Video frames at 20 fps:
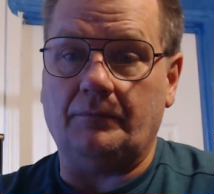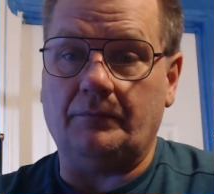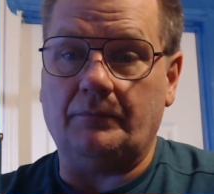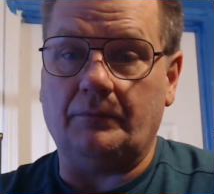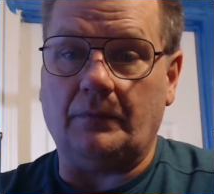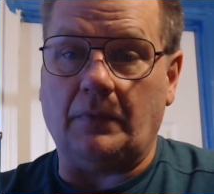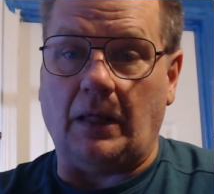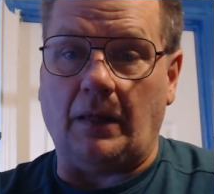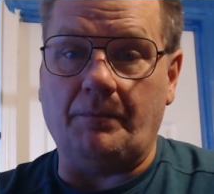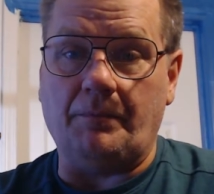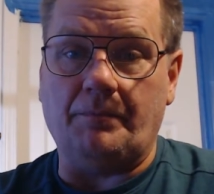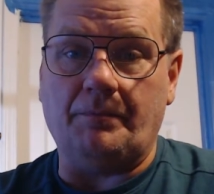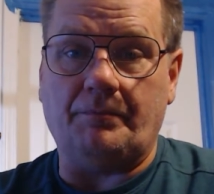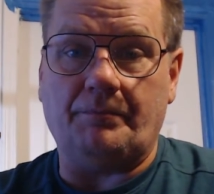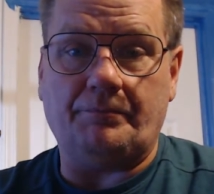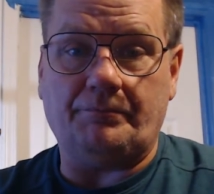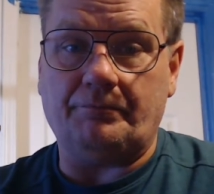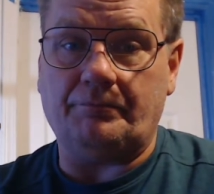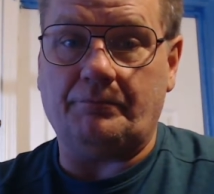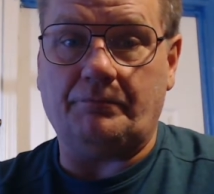
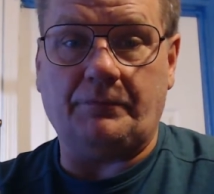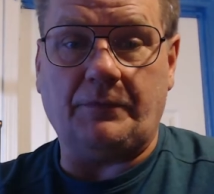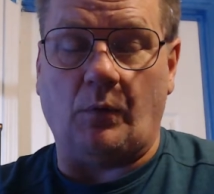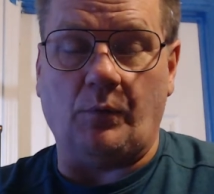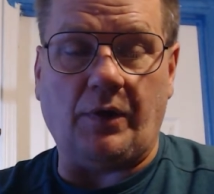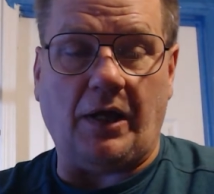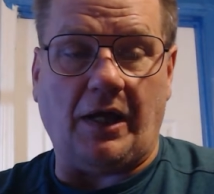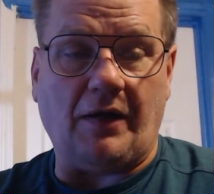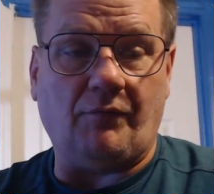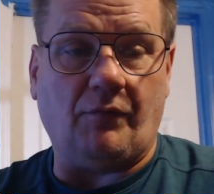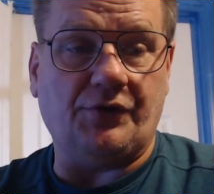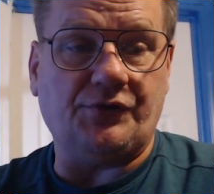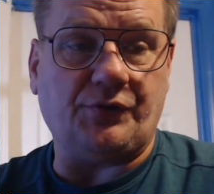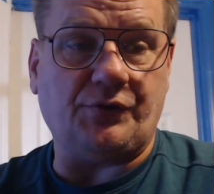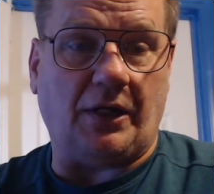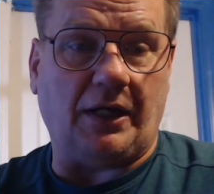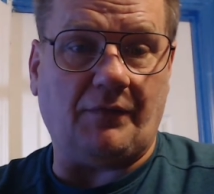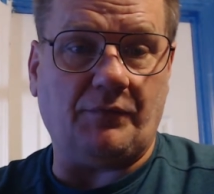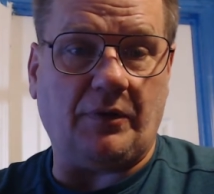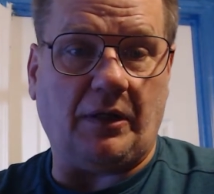Don't have one, so
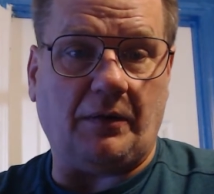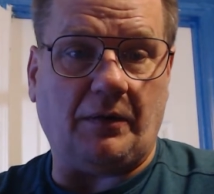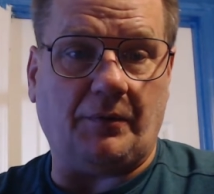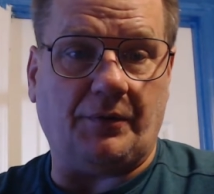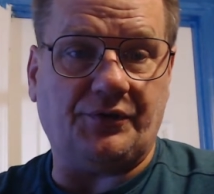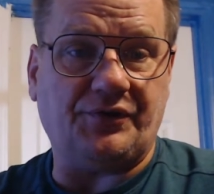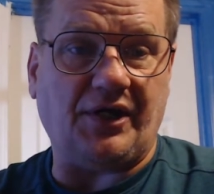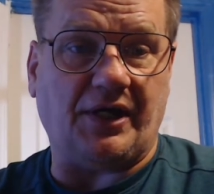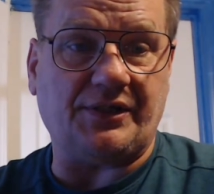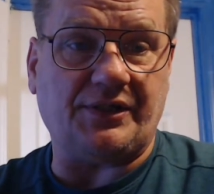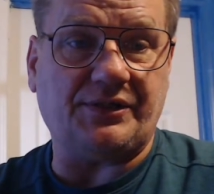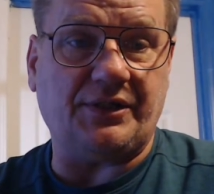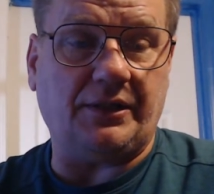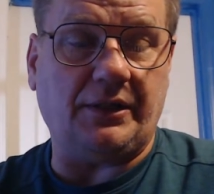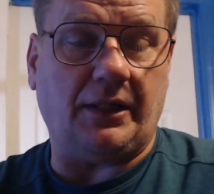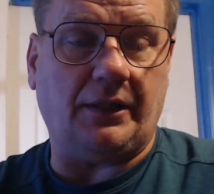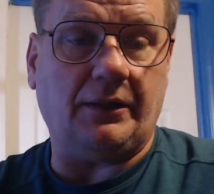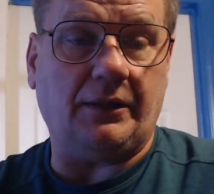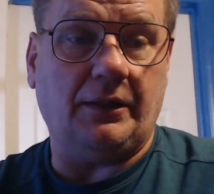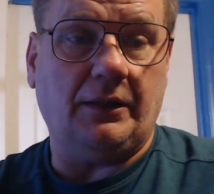I haven't been able to test it
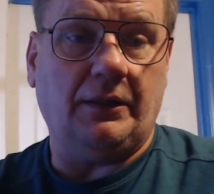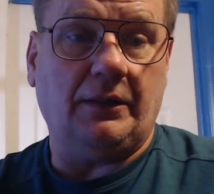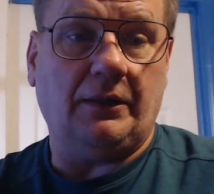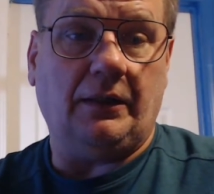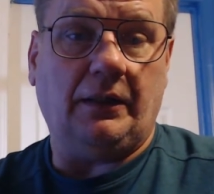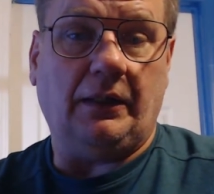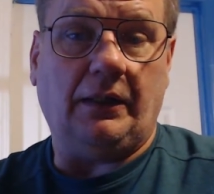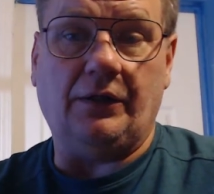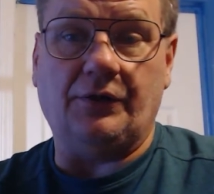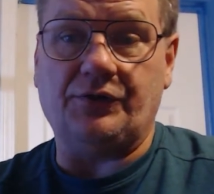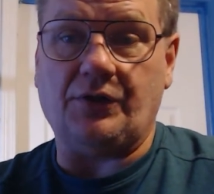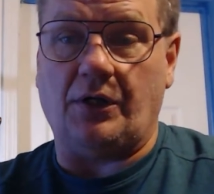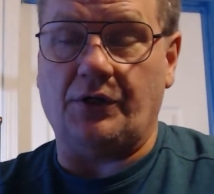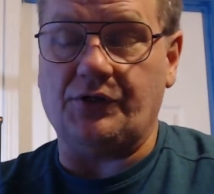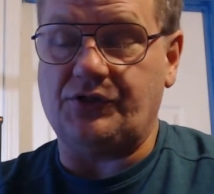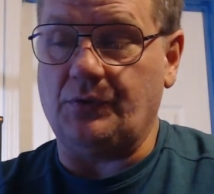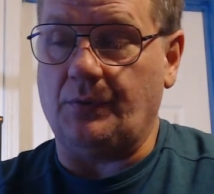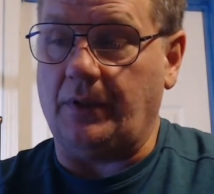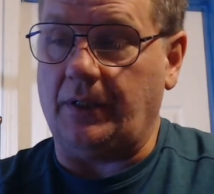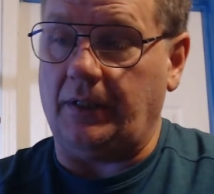yet. And there's
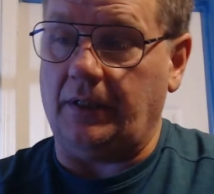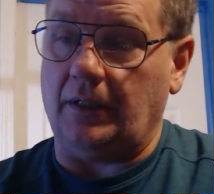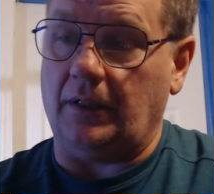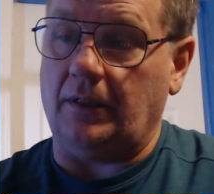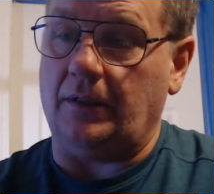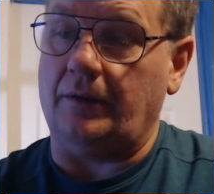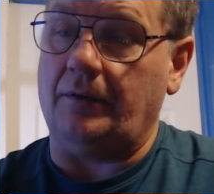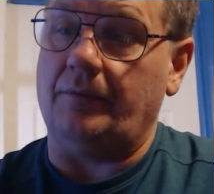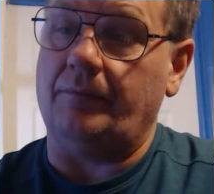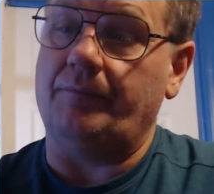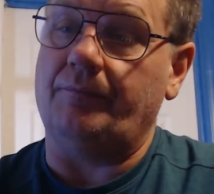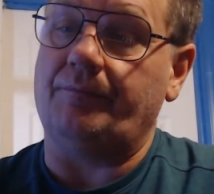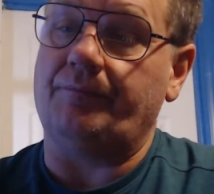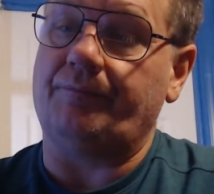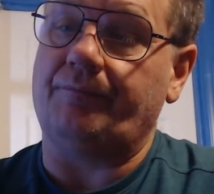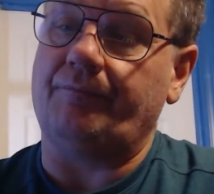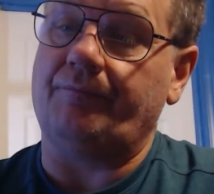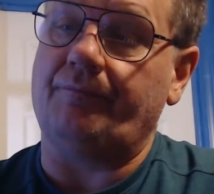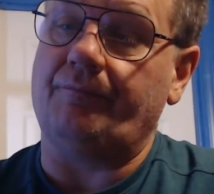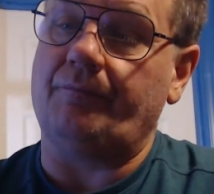also a,
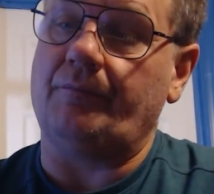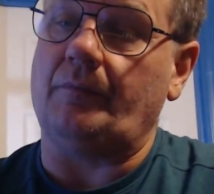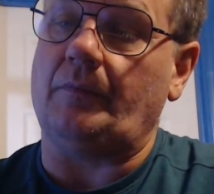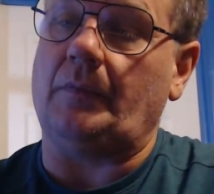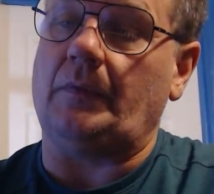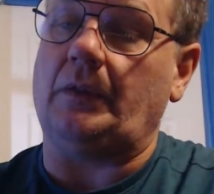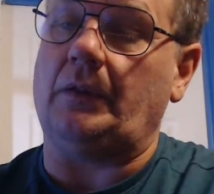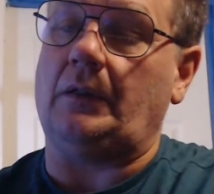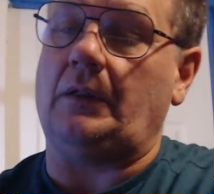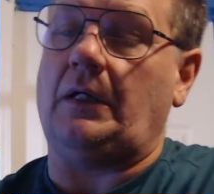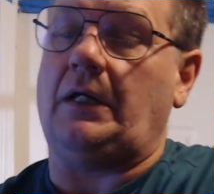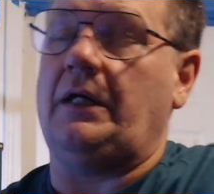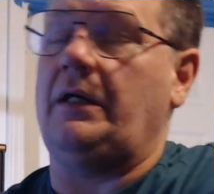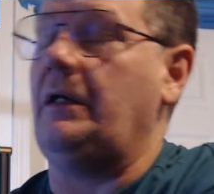I